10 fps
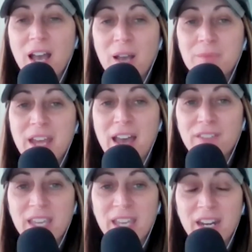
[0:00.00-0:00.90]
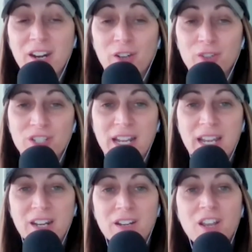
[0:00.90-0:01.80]
navigate and
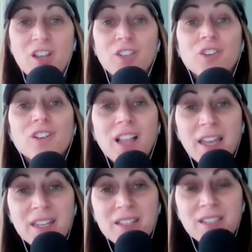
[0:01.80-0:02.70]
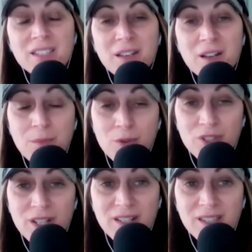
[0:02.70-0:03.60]
understand your clients'
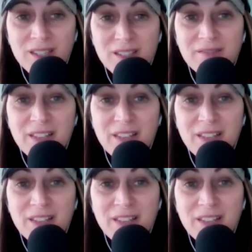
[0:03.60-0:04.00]
emotions